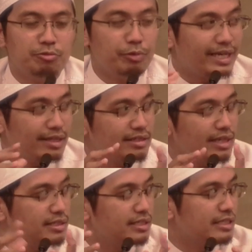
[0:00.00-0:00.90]
We can
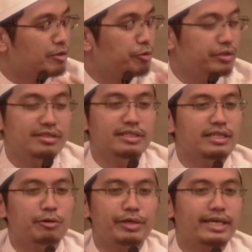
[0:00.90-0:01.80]
touch it, we see
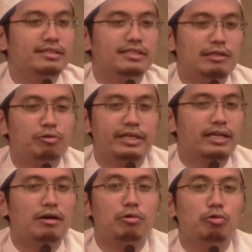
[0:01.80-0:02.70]
here, we can see, look
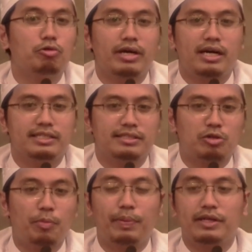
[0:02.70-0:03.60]
at our own eyes
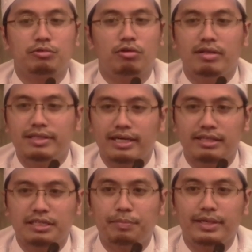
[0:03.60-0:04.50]
compared to all the
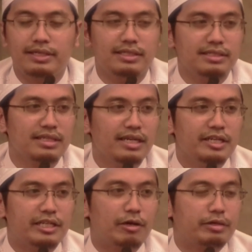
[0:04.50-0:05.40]
other miracles
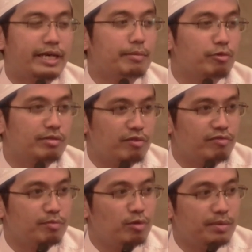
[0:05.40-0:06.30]
that came with
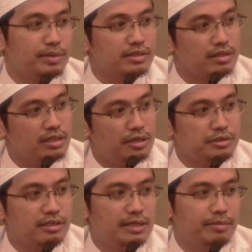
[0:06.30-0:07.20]
Prophet Muhammad sallallahu
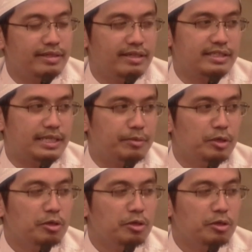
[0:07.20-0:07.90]
alaihi wasallam at that time.